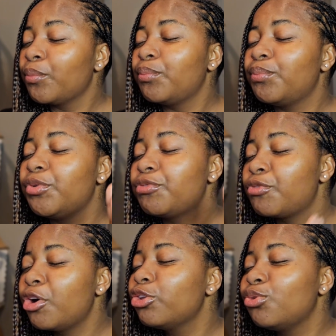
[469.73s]

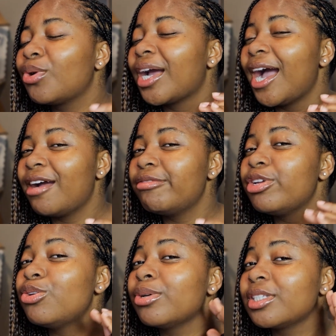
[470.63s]
before you carry
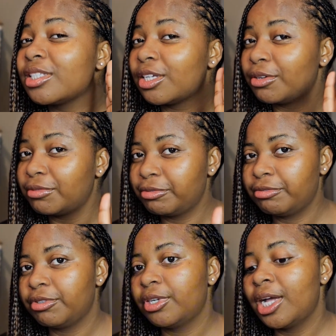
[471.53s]

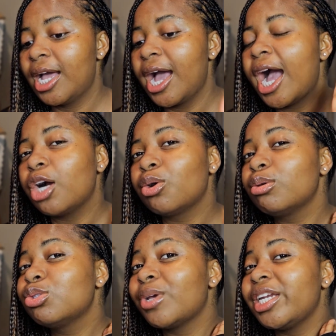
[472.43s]
yourself and
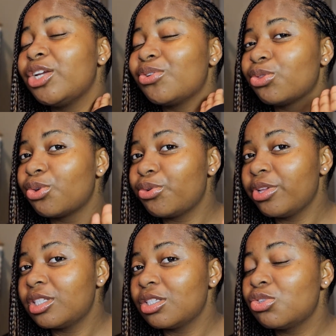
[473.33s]
go to any
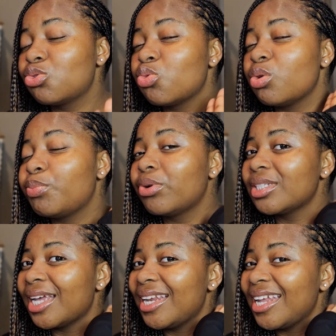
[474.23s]
authorities to
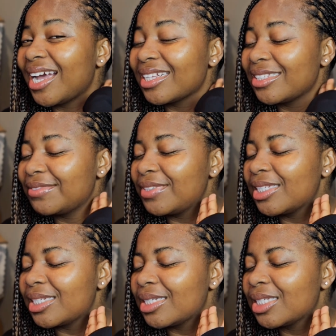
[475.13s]
report any
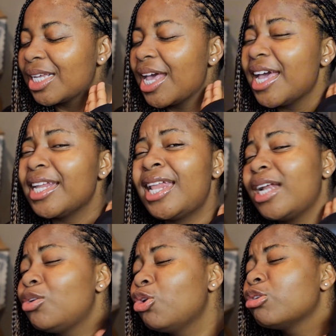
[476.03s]
activities
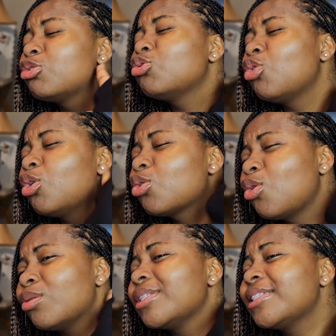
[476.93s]
that does not
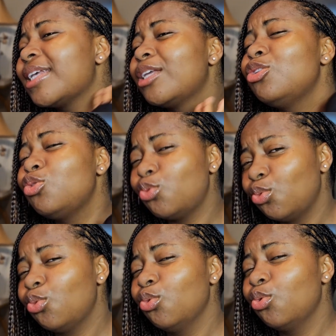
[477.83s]
concern
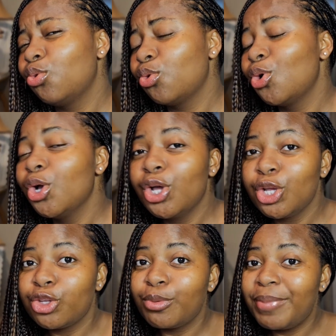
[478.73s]
you,
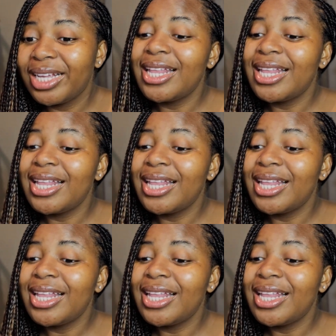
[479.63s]
you better